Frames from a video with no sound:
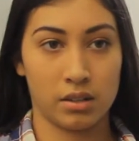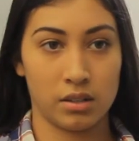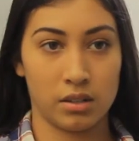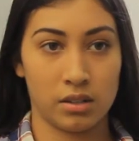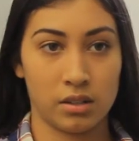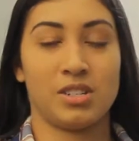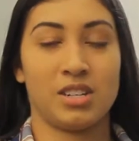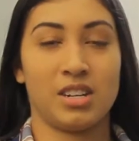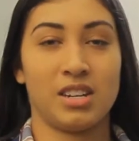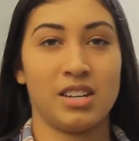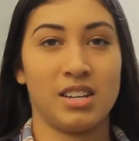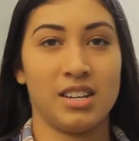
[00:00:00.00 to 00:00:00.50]

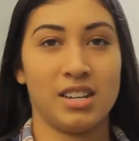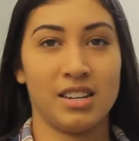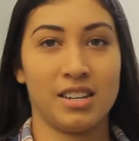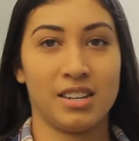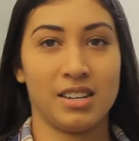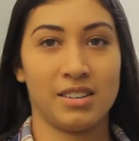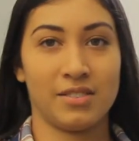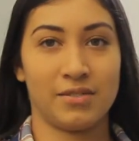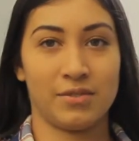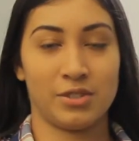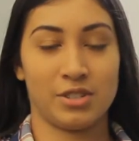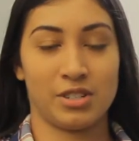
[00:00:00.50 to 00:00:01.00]

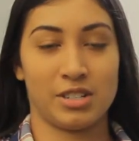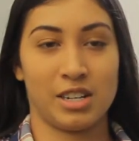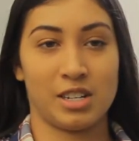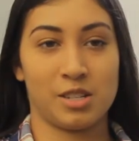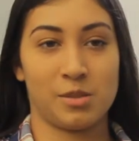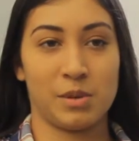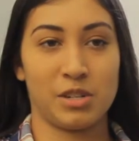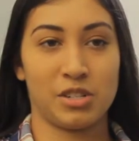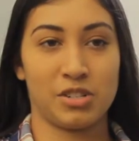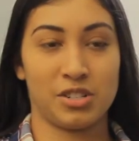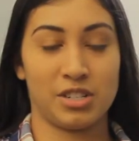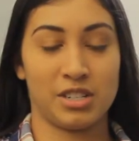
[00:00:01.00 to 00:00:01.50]
Studying for science
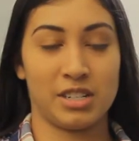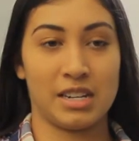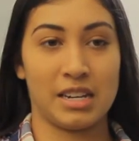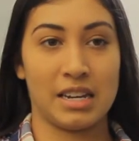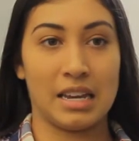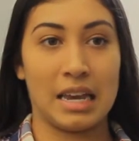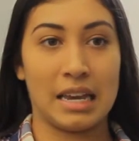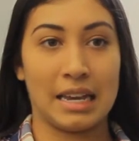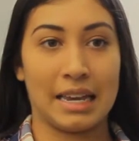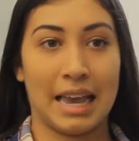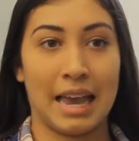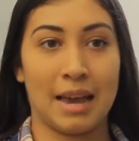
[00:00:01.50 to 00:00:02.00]
major
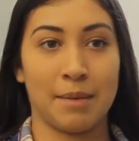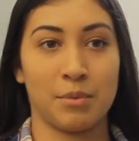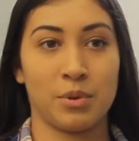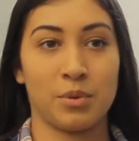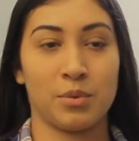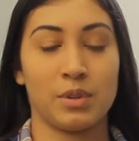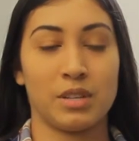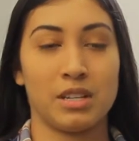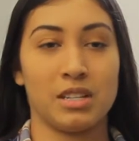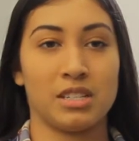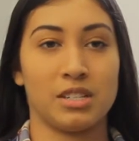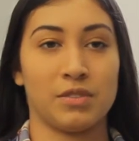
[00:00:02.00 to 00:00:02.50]
can be
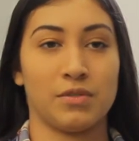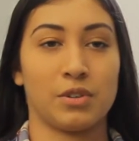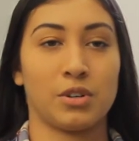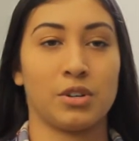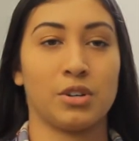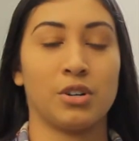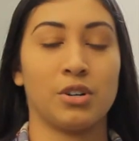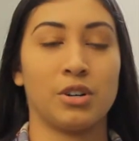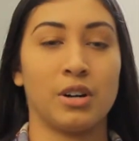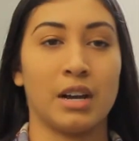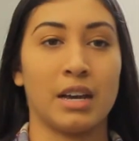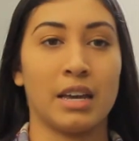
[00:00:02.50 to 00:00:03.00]
really
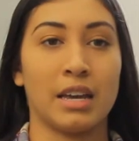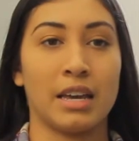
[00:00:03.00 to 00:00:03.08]
difficult.